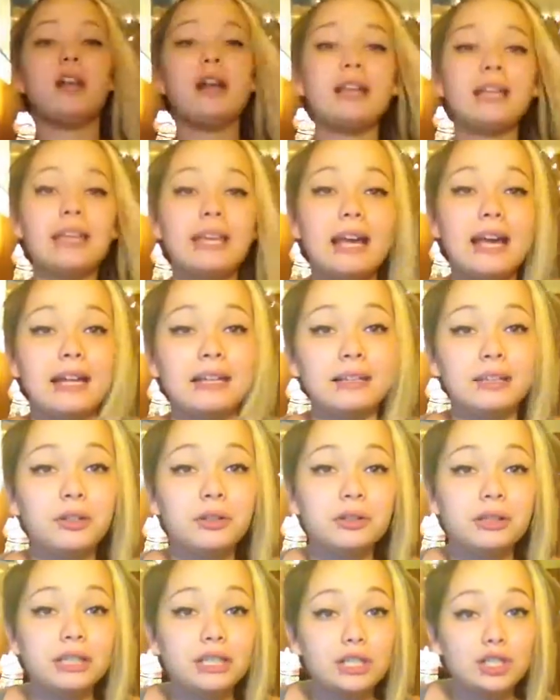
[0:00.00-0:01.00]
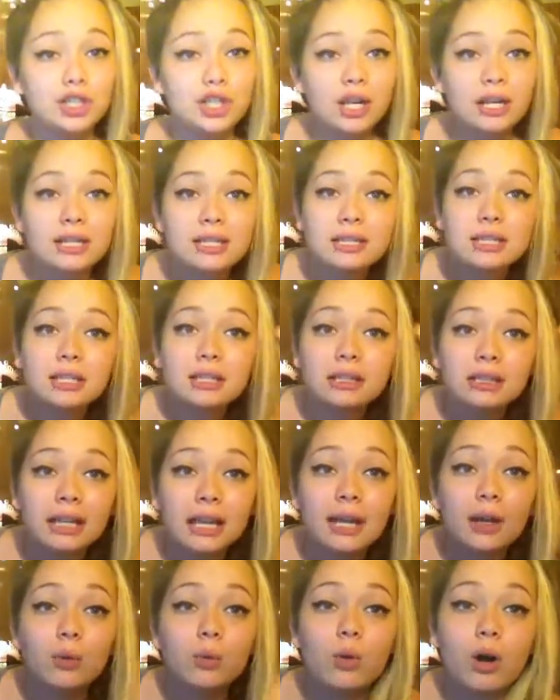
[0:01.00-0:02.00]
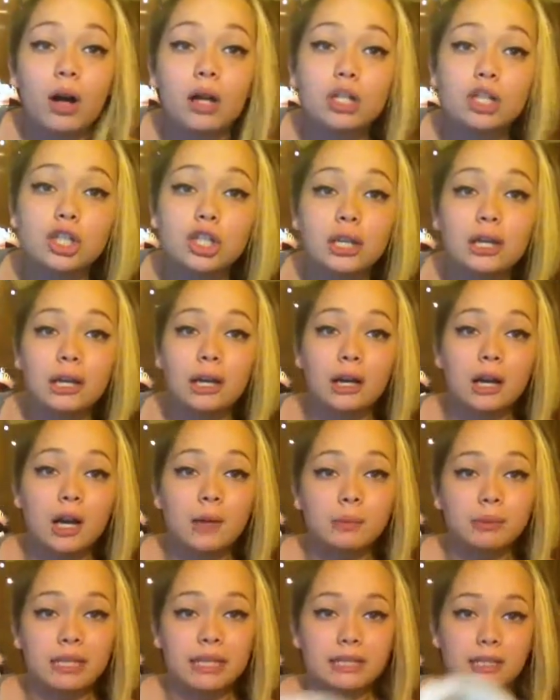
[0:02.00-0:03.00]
You're lucky, I literally just, like, washed it a couple